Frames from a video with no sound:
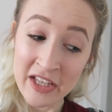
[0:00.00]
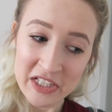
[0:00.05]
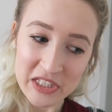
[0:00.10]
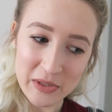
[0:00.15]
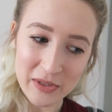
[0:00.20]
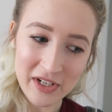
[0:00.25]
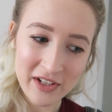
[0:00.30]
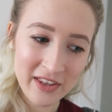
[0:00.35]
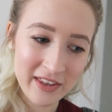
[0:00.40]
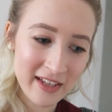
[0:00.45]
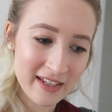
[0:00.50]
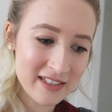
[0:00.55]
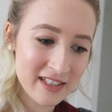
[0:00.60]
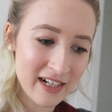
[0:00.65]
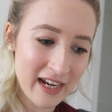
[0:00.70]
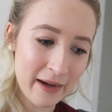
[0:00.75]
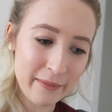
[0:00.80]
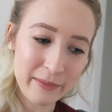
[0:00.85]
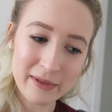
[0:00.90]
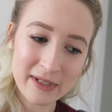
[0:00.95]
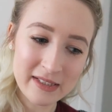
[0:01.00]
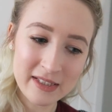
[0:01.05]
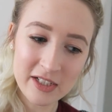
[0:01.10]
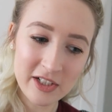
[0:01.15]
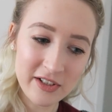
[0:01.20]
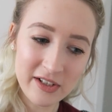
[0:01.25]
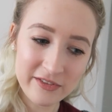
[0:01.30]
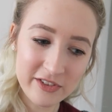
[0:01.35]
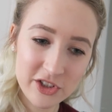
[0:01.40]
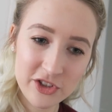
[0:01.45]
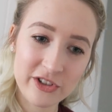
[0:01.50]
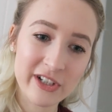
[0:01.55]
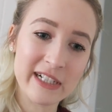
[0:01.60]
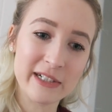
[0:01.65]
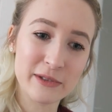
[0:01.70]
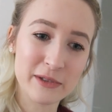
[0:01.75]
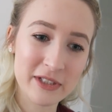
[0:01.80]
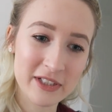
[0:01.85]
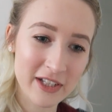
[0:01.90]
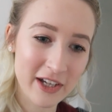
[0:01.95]
So I don't think that's gonna happen because I don't have a
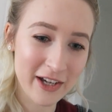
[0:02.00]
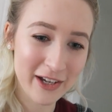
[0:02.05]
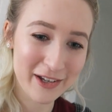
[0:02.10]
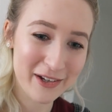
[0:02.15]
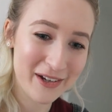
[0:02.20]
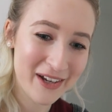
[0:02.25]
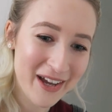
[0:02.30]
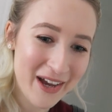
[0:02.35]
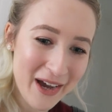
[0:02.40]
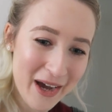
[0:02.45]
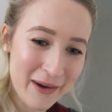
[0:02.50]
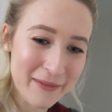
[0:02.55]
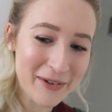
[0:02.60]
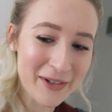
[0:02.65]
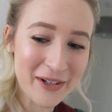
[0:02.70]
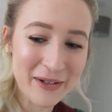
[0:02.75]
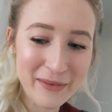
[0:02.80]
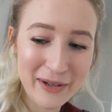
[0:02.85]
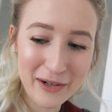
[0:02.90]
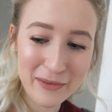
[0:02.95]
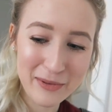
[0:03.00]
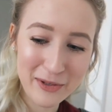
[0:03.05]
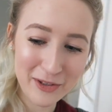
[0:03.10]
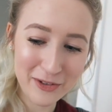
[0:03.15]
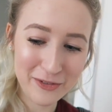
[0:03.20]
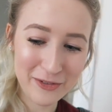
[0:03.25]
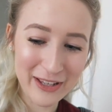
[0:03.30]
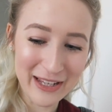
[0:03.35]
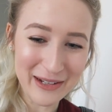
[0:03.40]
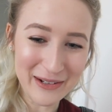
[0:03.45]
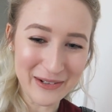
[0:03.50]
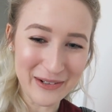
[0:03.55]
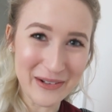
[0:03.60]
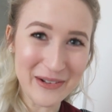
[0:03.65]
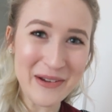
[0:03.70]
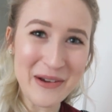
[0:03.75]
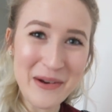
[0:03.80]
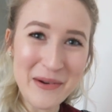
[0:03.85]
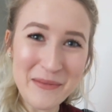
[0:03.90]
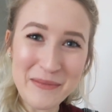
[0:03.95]
drill, so I'm not gonna be able to put the feet
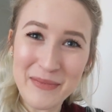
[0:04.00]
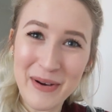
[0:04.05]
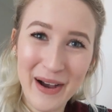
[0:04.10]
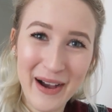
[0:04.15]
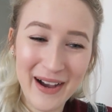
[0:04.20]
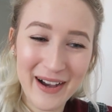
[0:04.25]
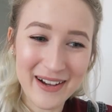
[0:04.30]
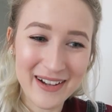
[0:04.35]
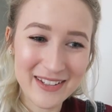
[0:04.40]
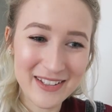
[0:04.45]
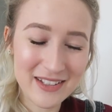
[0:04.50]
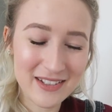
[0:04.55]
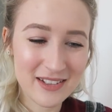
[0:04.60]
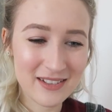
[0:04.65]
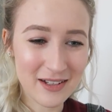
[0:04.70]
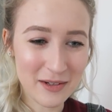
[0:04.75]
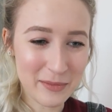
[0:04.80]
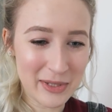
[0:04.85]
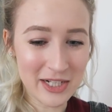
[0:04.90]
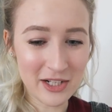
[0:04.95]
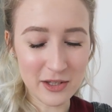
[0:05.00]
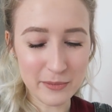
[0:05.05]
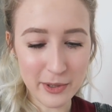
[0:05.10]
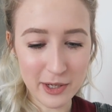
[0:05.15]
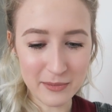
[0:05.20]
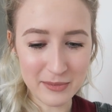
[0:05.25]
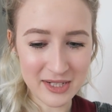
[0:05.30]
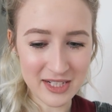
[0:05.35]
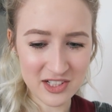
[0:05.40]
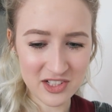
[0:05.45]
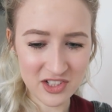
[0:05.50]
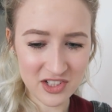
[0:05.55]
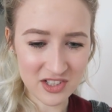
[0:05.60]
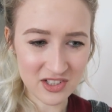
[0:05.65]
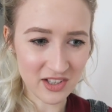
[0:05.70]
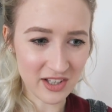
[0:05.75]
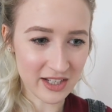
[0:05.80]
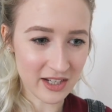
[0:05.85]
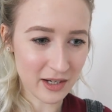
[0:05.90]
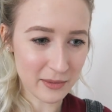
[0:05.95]
on, but I mean, at the moment it's
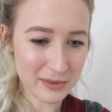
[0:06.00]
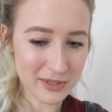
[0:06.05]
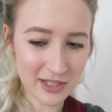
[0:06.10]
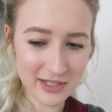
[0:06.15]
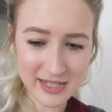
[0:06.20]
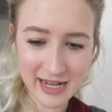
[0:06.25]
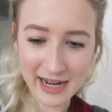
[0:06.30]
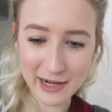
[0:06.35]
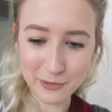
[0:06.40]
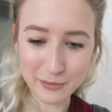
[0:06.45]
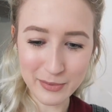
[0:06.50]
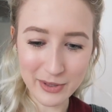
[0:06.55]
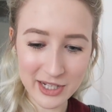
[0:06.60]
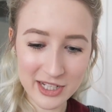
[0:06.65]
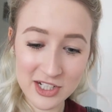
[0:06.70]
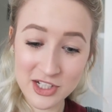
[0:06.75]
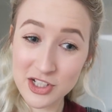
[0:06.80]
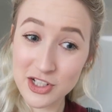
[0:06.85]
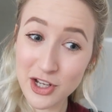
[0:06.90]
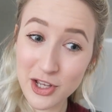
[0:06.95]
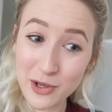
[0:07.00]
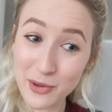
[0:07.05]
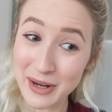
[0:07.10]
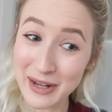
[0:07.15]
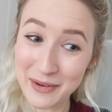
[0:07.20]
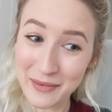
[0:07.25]
just like upside down, but I can show you